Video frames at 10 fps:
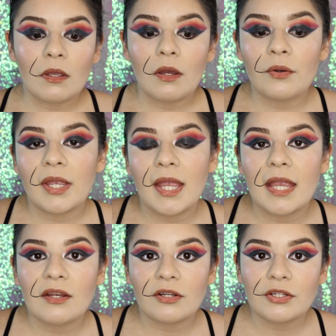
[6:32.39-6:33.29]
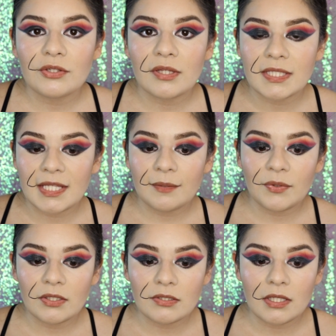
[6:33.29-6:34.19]
Okay, and you're going to do the same
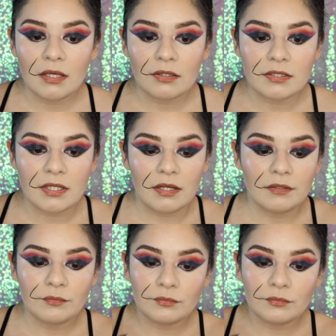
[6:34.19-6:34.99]
thing to the other side.